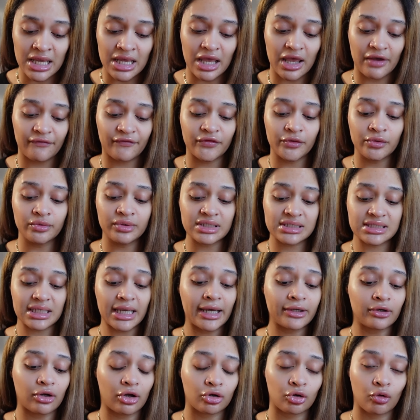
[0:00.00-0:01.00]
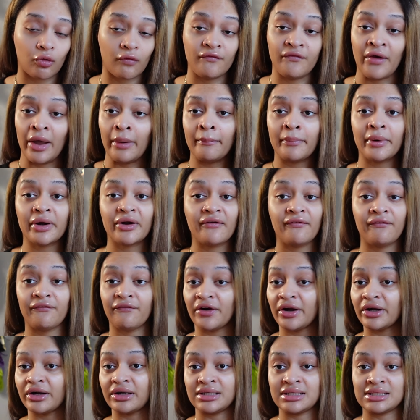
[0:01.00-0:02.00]
If you decide on November
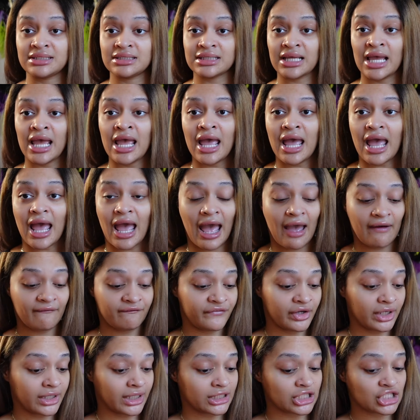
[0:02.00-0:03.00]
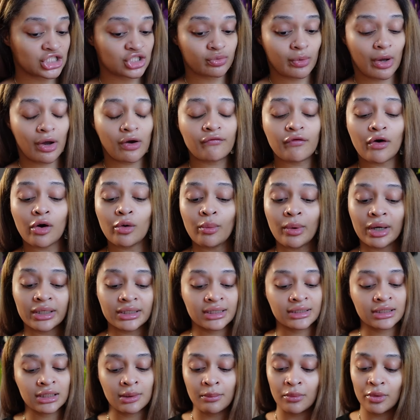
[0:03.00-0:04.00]
1st at fucking
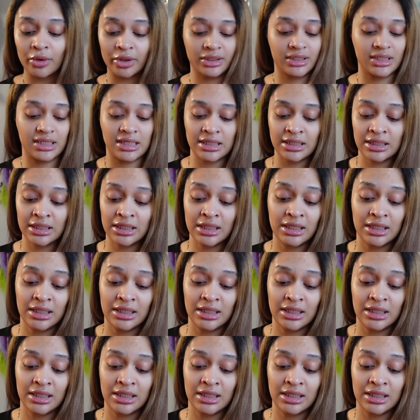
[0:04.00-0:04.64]
12.01 in the morning.